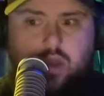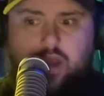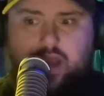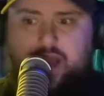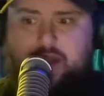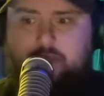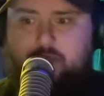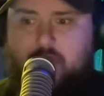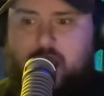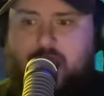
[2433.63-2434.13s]

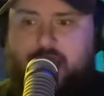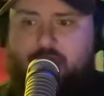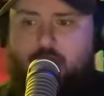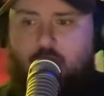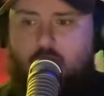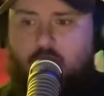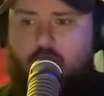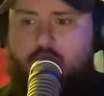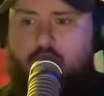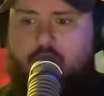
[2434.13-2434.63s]
In my
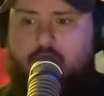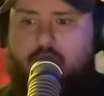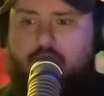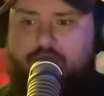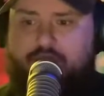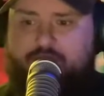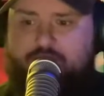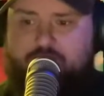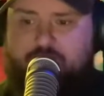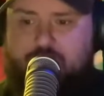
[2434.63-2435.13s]
heart, I
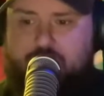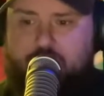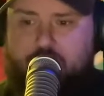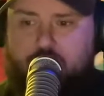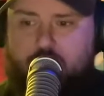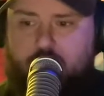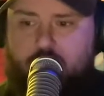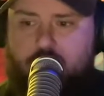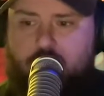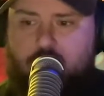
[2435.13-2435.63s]

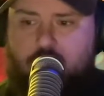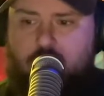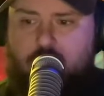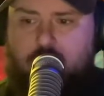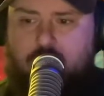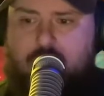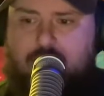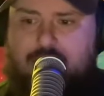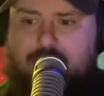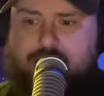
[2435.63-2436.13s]
feel
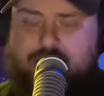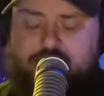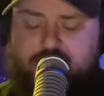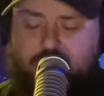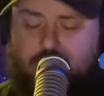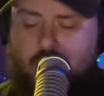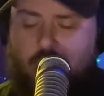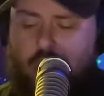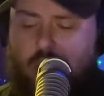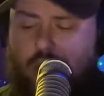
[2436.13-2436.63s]
as
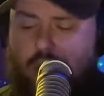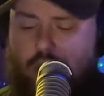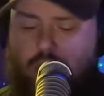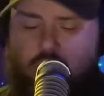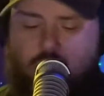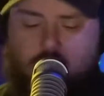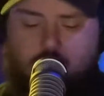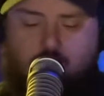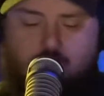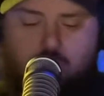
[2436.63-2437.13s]

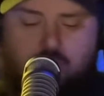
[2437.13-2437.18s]
though